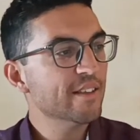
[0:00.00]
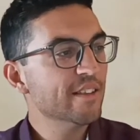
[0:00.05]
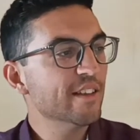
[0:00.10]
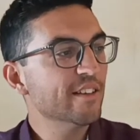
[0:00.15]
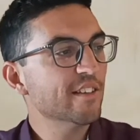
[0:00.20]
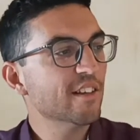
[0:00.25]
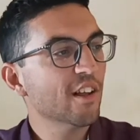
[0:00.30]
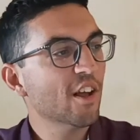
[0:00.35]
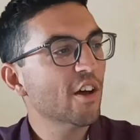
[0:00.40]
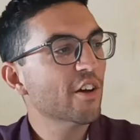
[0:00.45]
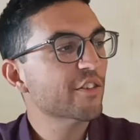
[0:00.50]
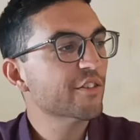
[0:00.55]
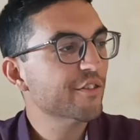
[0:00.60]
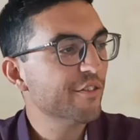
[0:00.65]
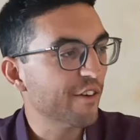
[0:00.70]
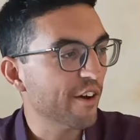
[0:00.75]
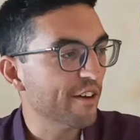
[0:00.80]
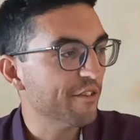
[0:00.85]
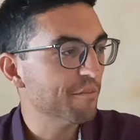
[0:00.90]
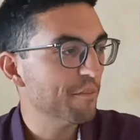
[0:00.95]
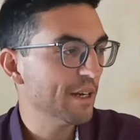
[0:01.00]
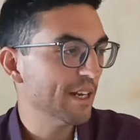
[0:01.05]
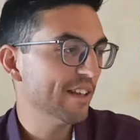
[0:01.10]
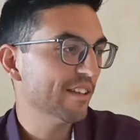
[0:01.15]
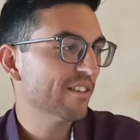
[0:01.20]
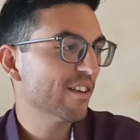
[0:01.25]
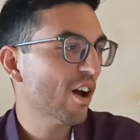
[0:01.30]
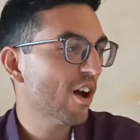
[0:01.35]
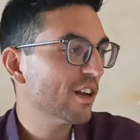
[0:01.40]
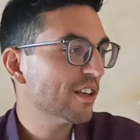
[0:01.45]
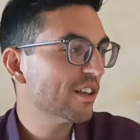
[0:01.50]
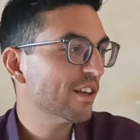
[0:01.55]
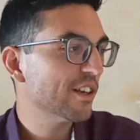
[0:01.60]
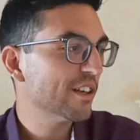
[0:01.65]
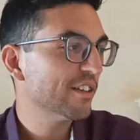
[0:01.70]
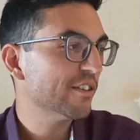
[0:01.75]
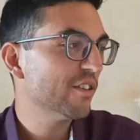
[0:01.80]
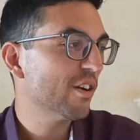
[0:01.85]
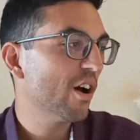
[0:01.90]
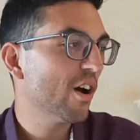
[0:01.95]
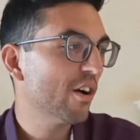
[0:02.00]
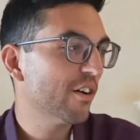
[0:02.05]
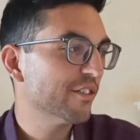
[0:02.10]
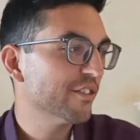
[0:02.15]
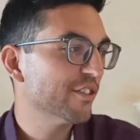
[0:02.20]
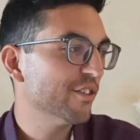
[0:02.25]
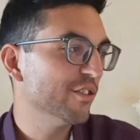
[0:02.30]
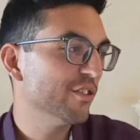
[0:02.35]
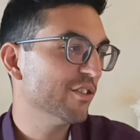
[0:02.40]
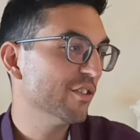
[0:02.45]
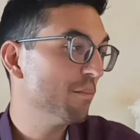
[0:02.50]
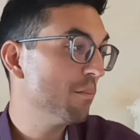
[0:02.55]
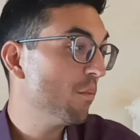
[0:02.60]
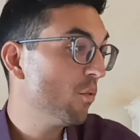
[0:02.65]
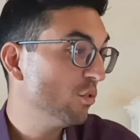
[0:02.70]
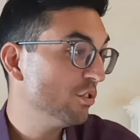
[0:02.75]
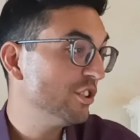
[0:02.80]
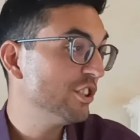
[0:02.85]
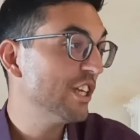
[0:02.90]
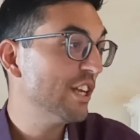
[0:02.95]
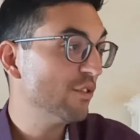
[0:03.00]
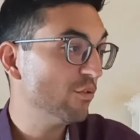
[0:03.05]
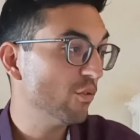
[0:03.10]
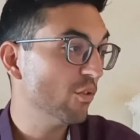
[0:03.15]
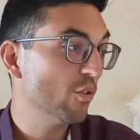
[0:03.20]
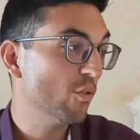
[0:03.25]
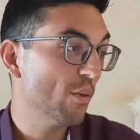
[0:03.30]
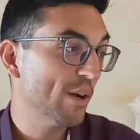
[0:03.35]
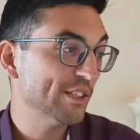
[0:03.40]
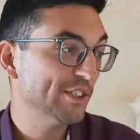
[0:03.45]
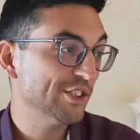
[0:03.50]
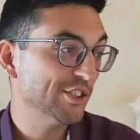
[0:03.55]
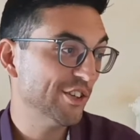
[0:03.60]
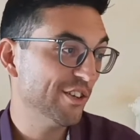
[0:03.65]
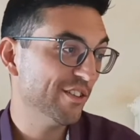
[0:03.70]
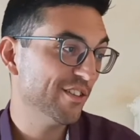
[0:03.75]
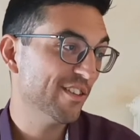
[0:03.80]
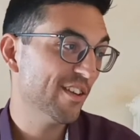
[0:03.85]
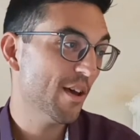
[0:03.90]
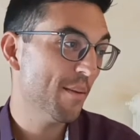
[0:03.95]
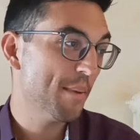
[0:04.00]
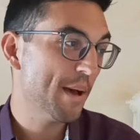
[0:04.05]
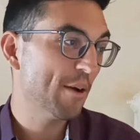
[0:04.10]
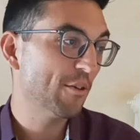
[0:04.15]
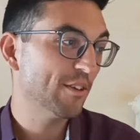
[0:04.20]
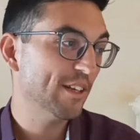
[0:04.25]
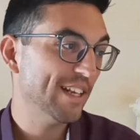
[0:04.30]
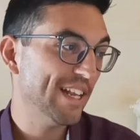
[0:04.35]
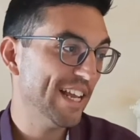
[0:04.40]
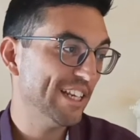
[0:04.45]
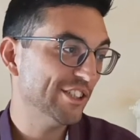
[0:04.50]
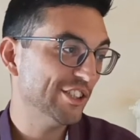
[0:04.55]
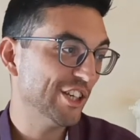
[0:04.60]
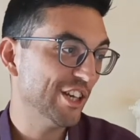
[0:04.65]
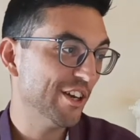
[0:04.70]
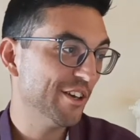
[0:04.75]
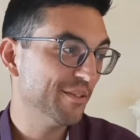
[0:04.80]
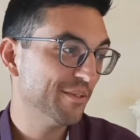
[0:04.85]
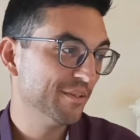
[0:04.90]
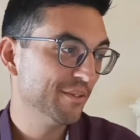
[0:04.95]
these last 5 minutes, I'd like to ask you some more general questions about leisure.